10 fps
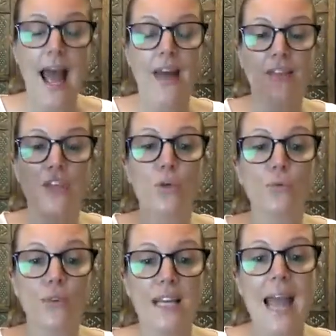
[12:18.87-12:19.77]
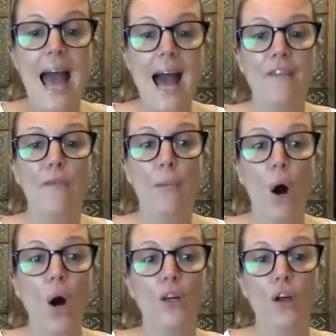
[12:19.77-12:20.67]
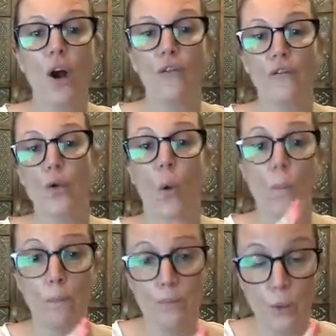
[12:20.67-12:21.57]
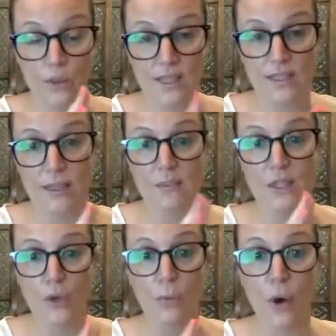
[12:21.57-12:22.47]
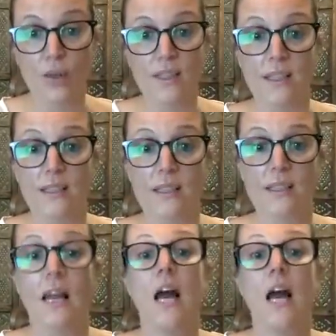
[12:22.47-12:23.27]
and then you already have a part of your systems and your processes